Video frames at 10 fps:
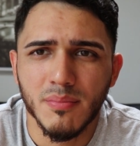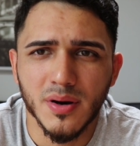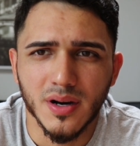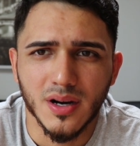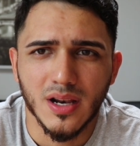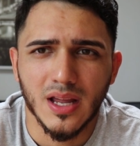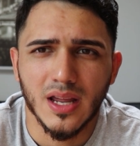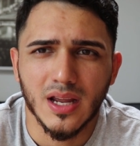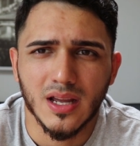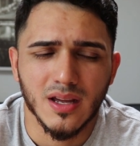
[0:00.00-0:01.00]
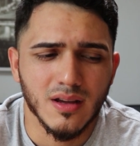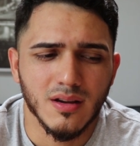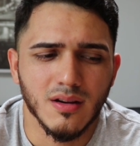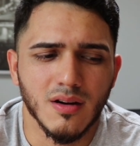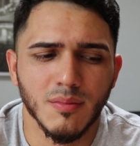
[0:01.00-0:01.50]
put like
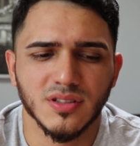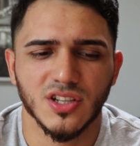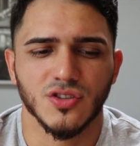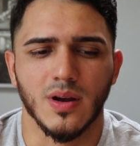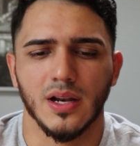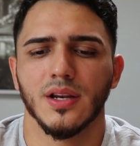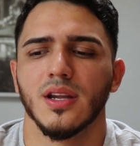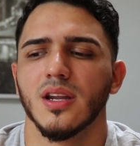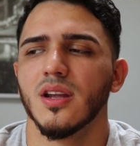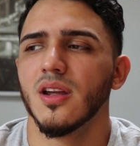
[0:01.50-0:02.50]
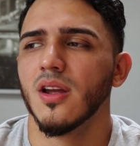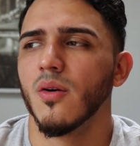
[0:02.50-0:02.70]
homosexuality